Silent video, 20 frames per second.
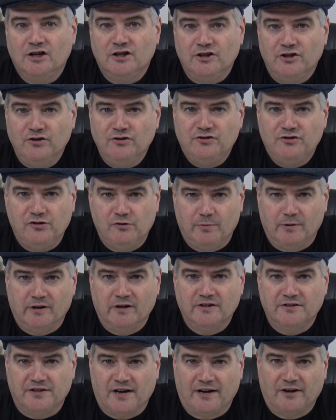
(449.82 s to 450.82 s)

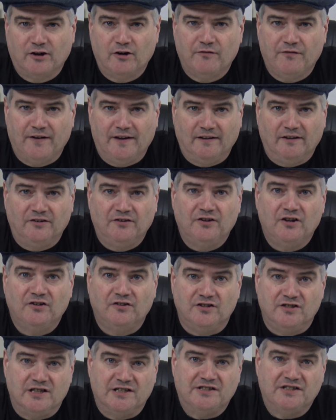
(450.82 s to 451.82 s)
YouTuber Donna Kerfalis
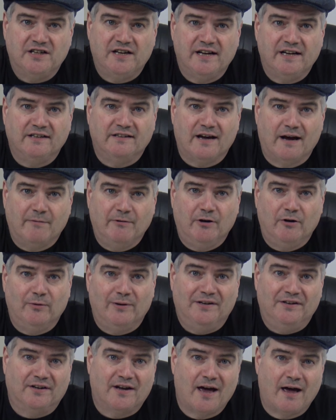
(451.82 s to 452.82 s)
suggested King Domino
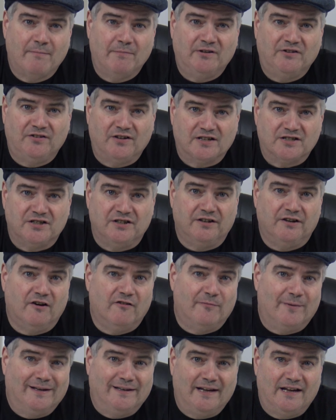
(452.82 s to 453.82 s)
in the comments section
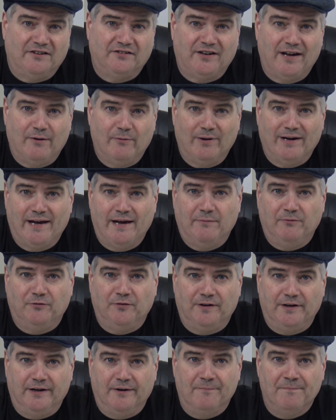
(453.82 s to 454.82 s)
of my last Gateway Games
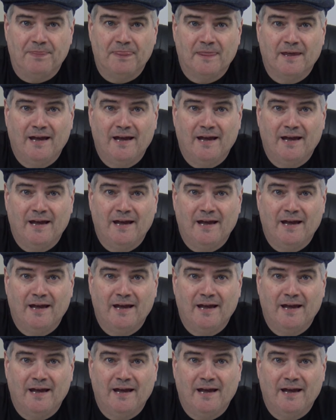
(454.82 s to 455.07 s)
video,